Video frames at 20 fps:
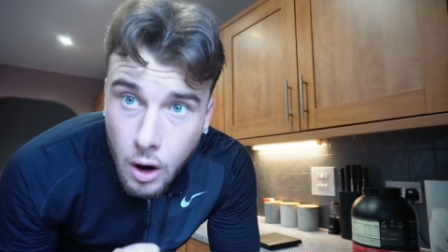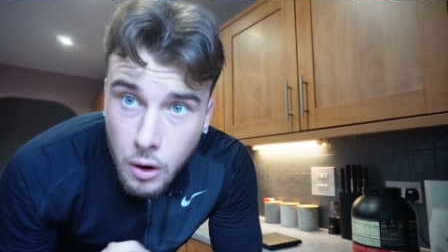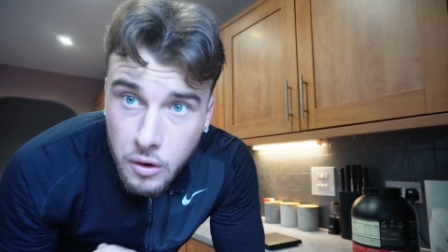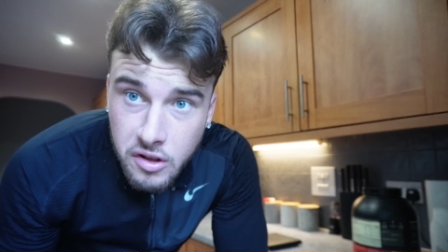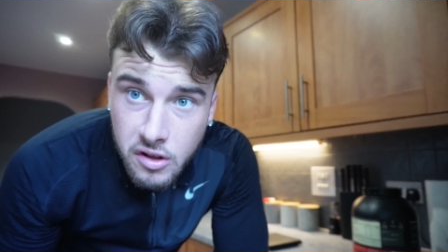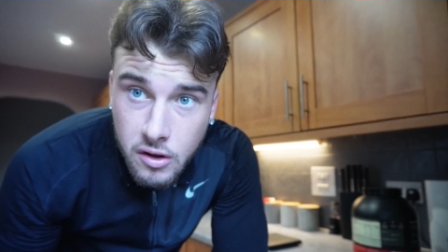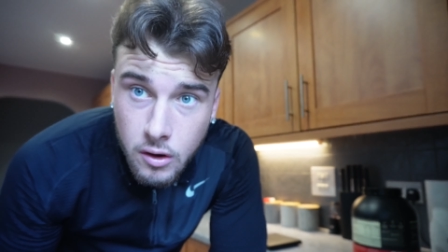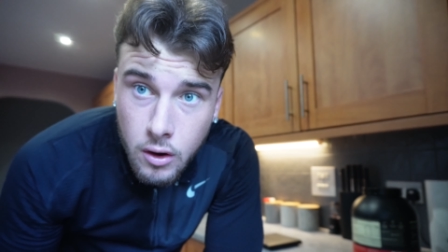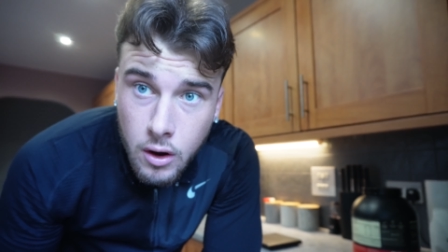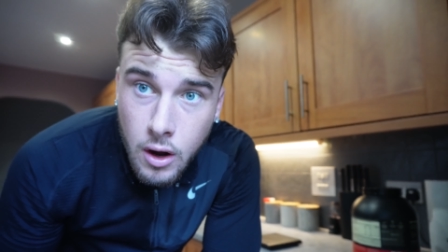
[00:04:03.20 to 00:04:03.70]

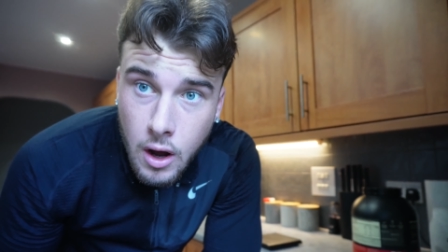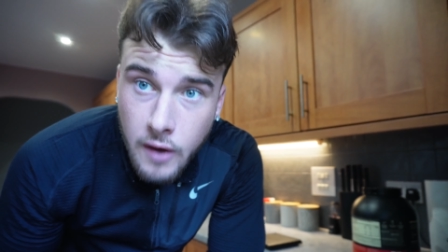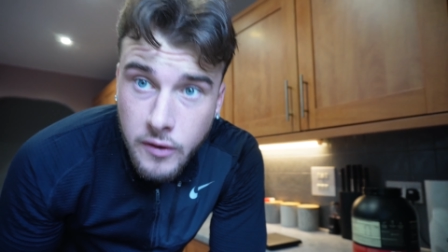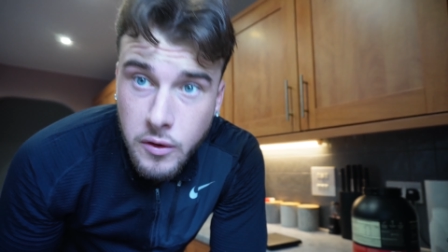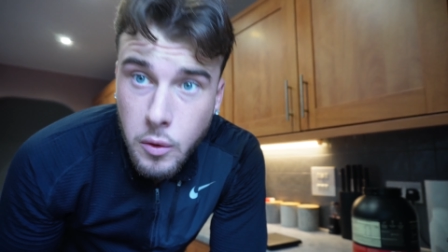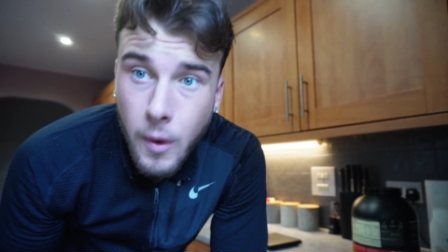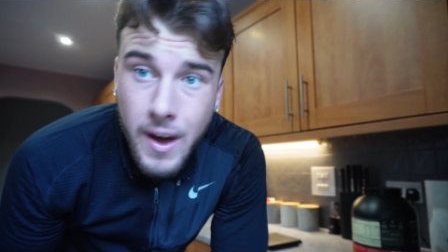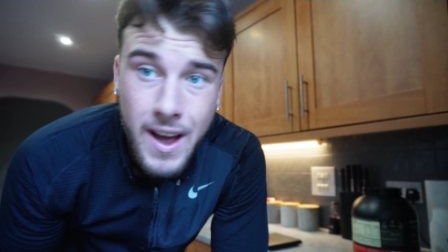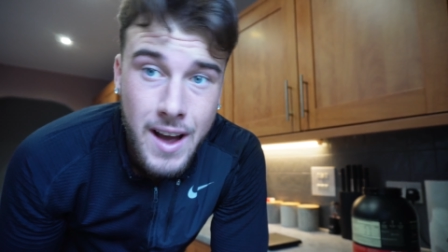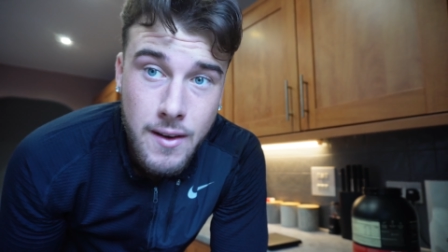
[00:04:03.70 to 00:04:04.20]
Also, if
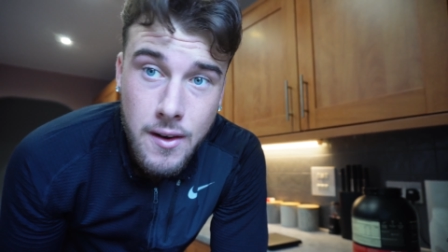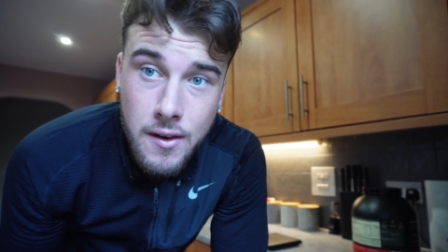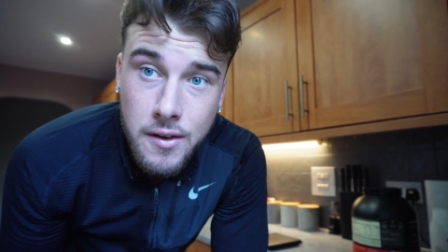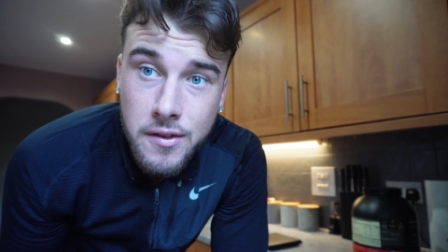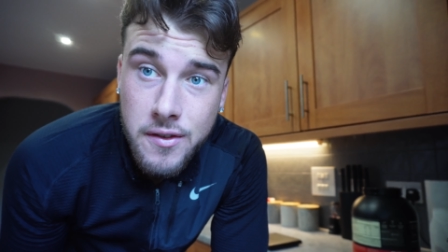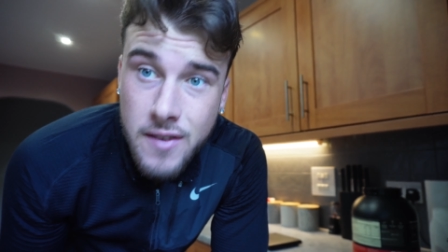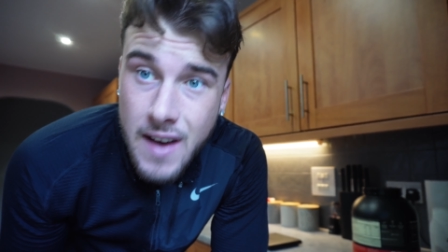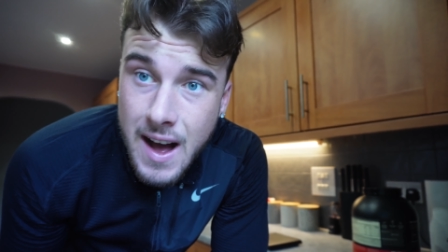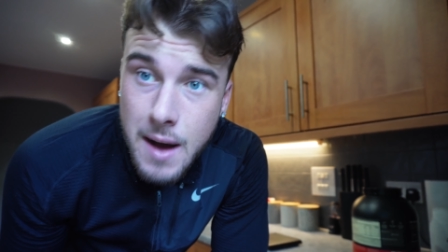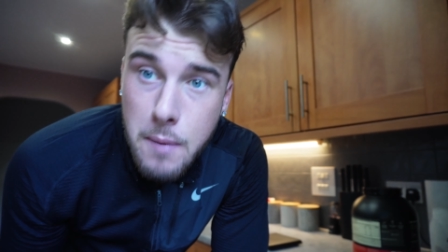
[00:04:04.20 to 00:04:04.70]
you want to have a
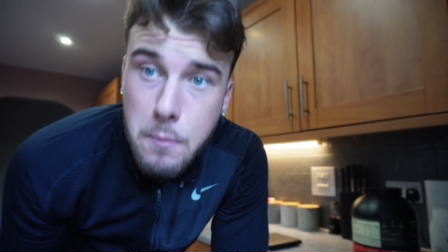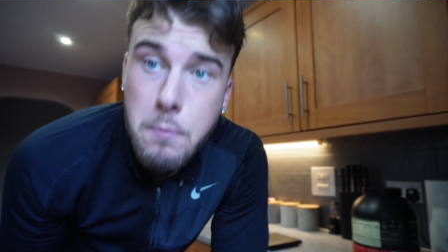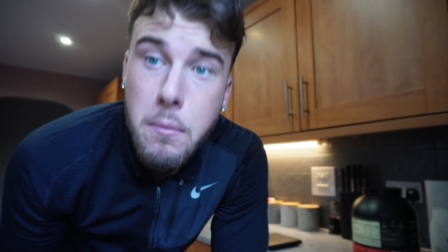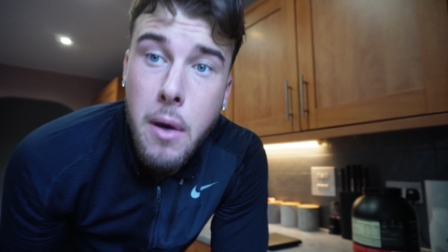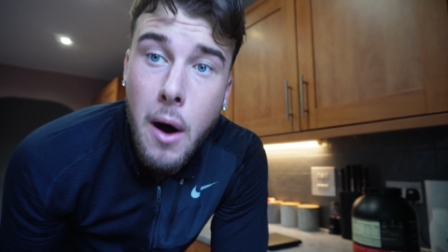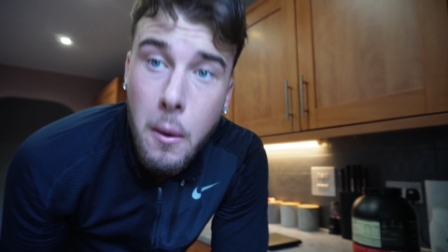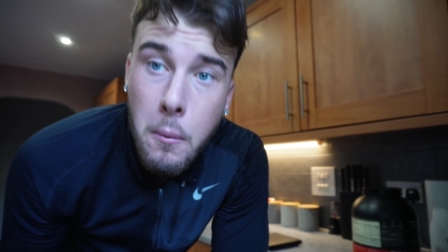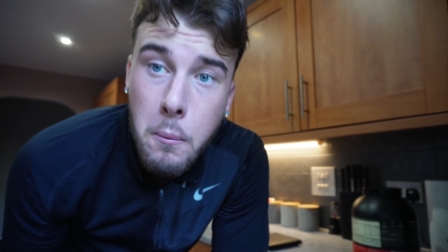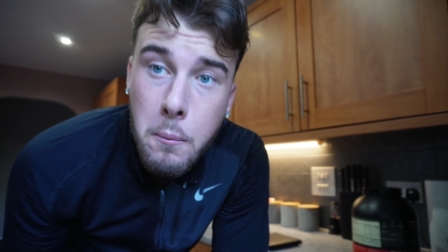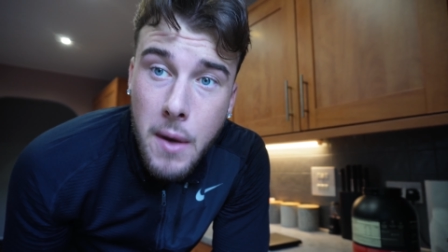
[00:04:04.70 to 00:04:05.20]
fat
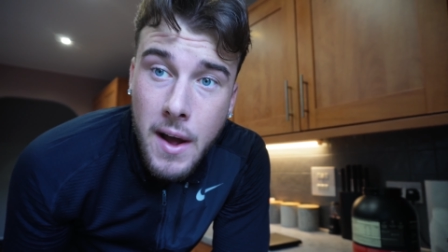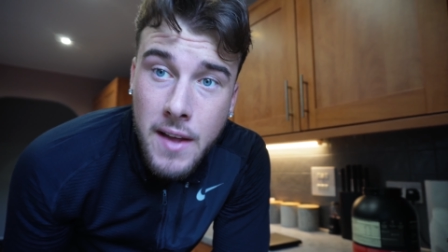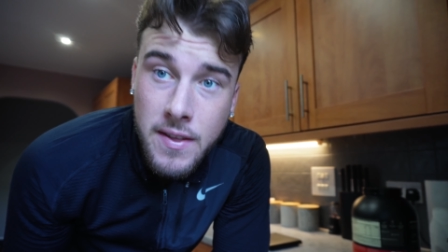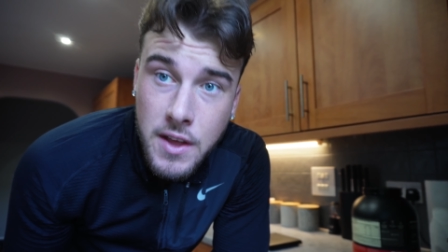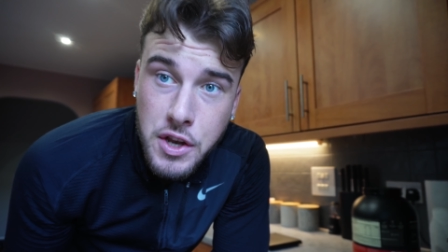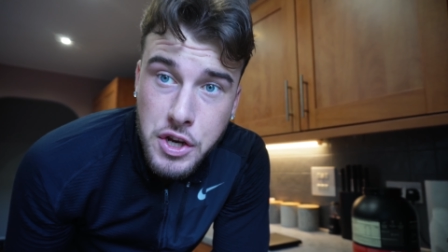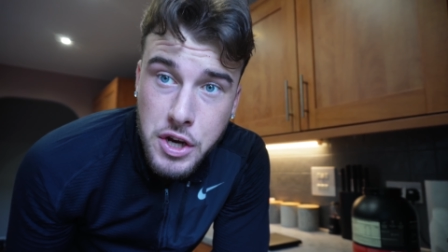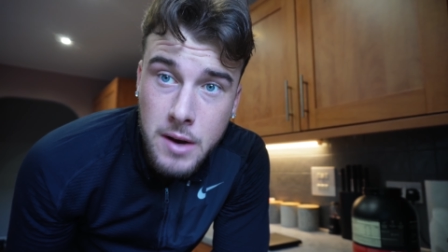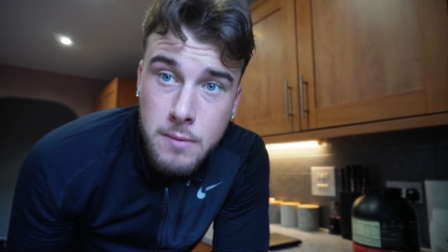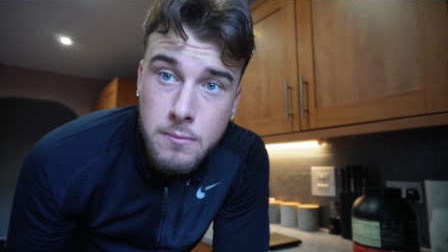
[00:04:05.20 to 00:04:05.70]
pump in
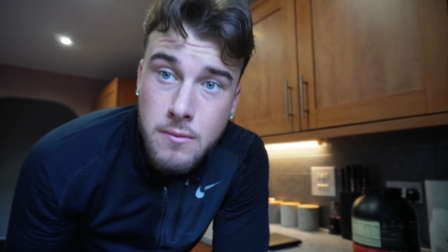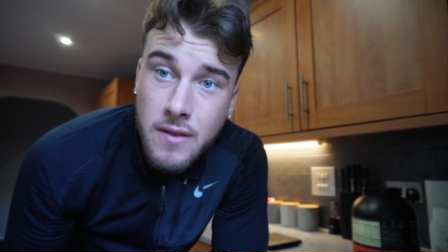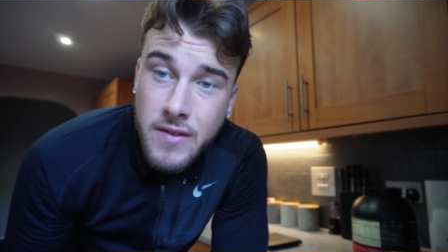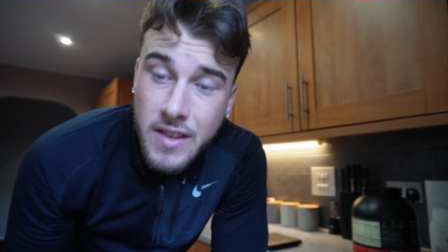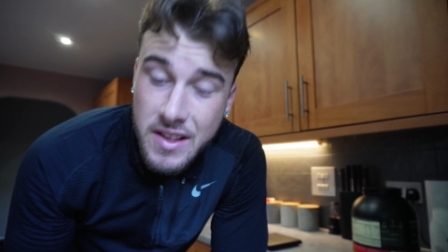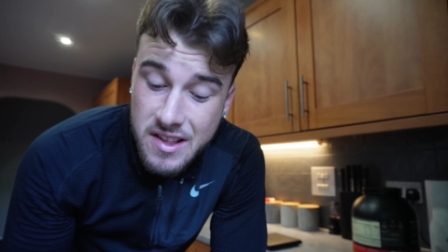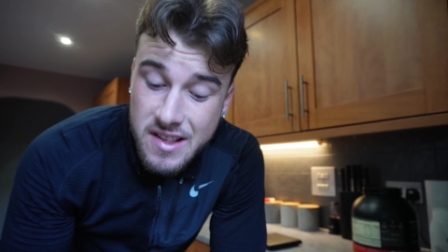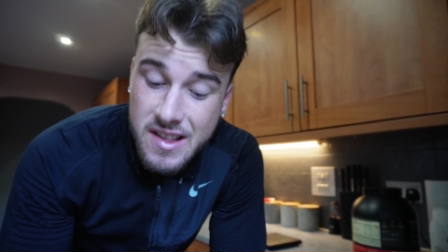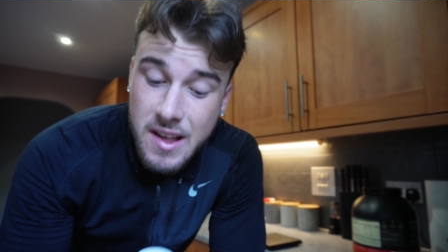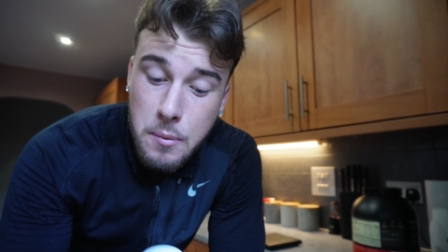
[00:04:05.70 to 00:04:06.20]
the gym, if
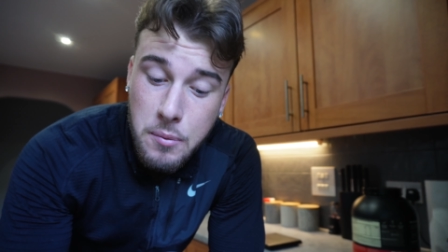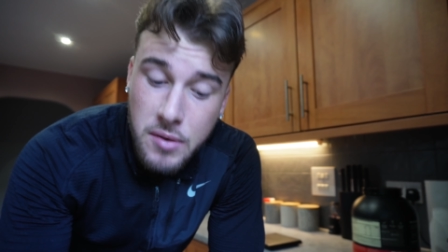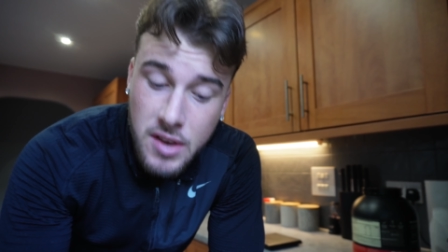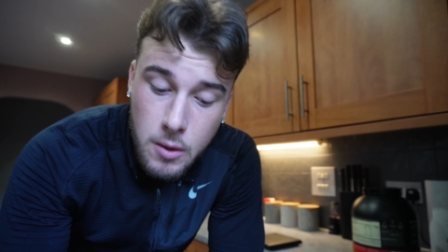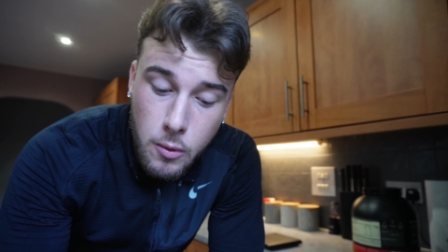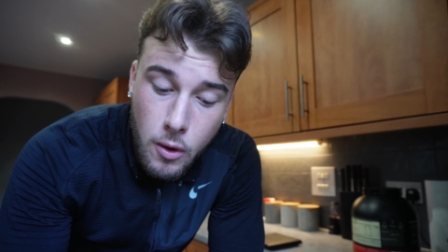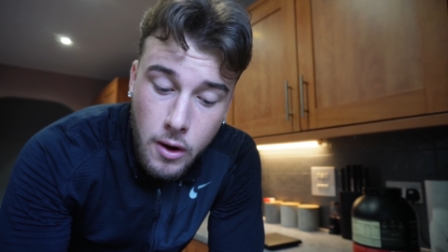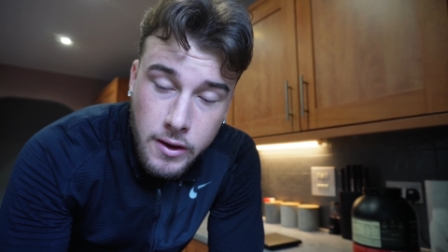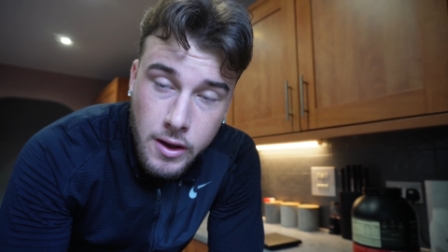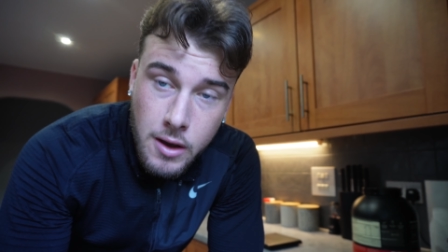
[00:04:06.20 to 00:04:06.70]
this is a
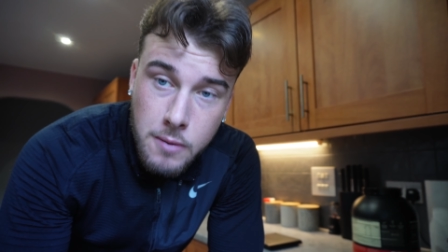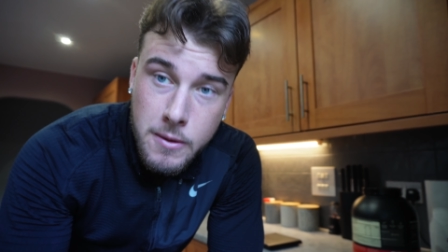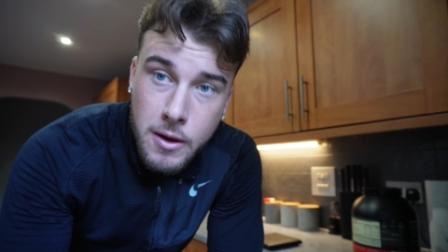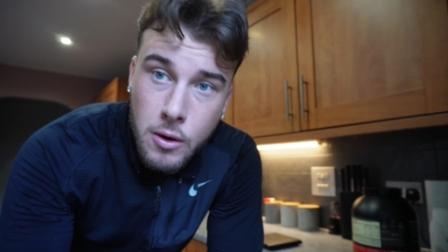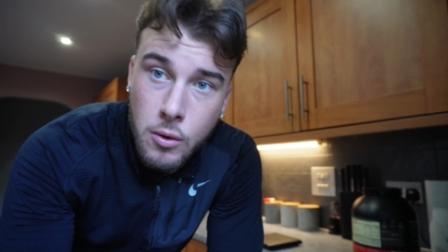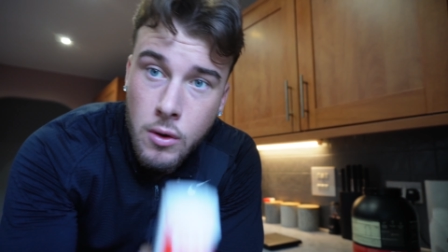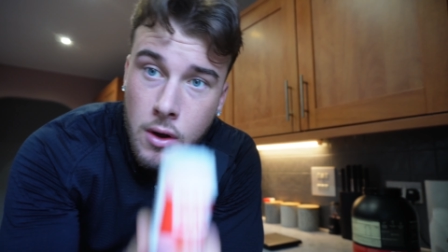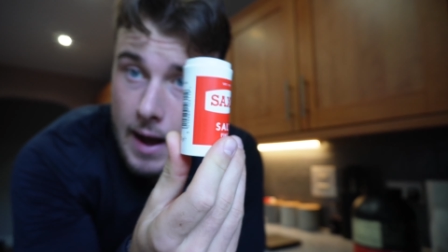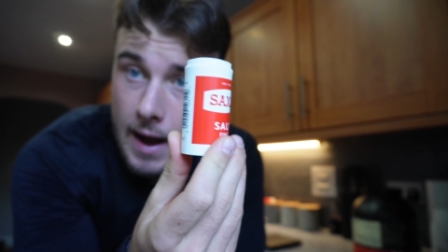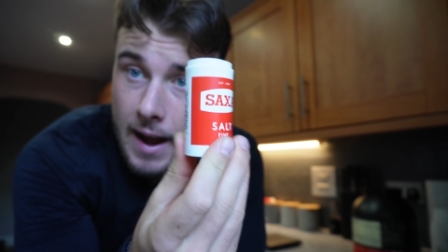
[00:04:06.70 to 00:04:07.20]
pre-workout meal,